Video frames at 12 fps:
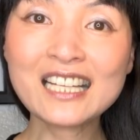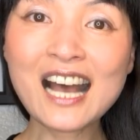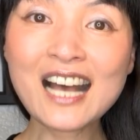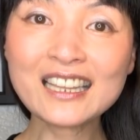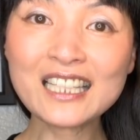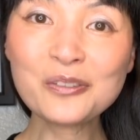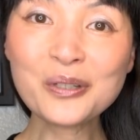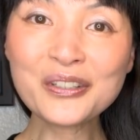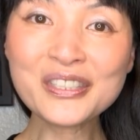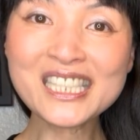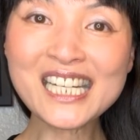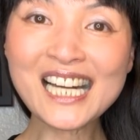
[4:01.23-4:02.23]
got the
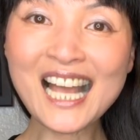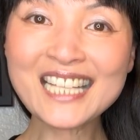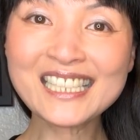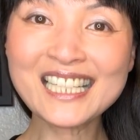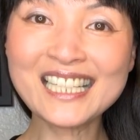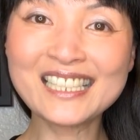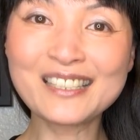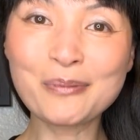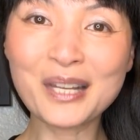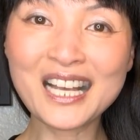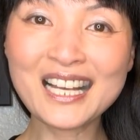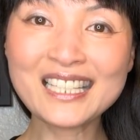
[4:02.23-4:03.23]
real estate license
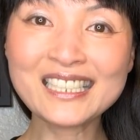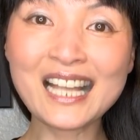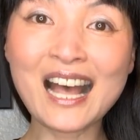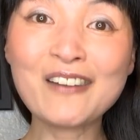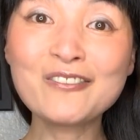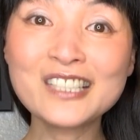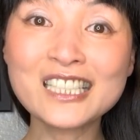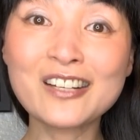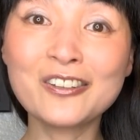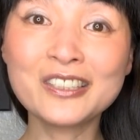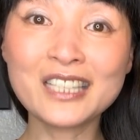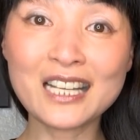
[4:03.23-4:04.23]
because I was
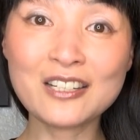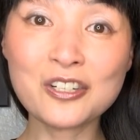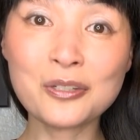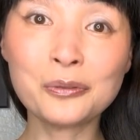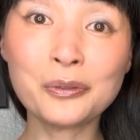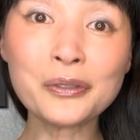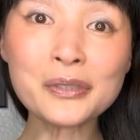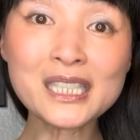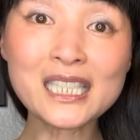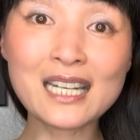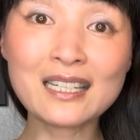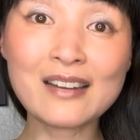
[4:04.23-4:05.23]
going into real
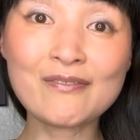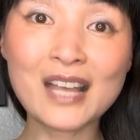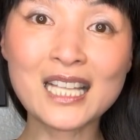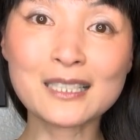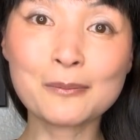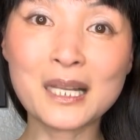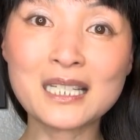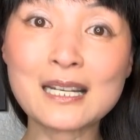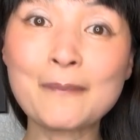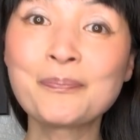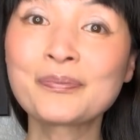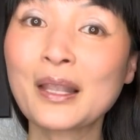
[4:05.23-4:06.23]
estate
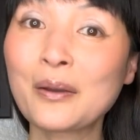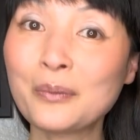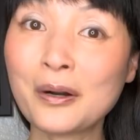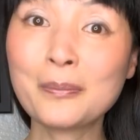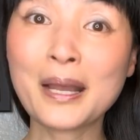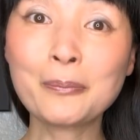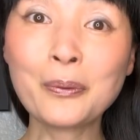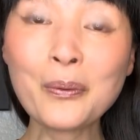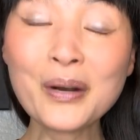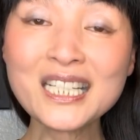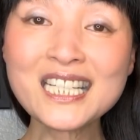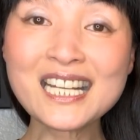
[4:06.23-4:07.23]
investment. Well, my
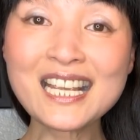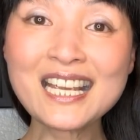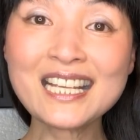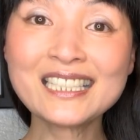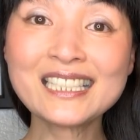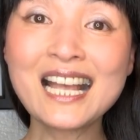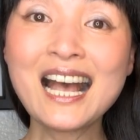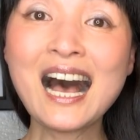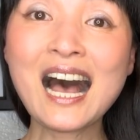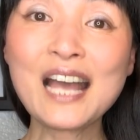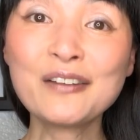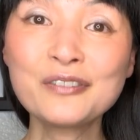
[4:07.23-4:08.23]
point is,
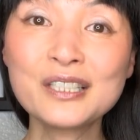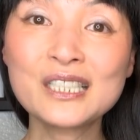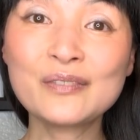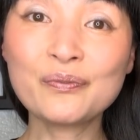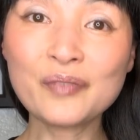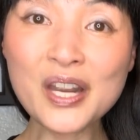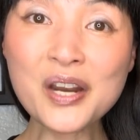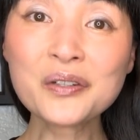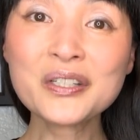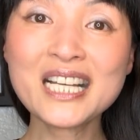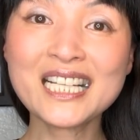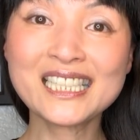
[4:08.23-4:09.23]
I was
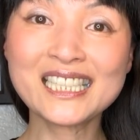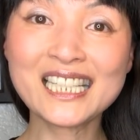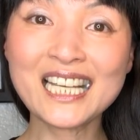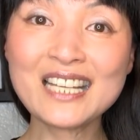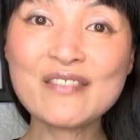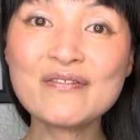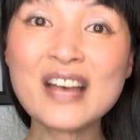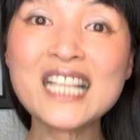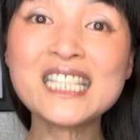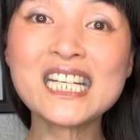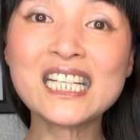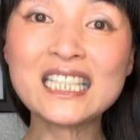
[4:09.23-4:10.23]
furiously
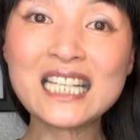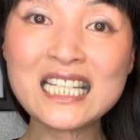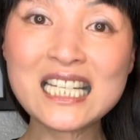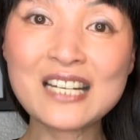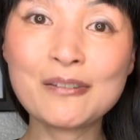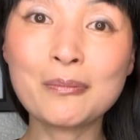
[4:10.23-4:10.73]
investing into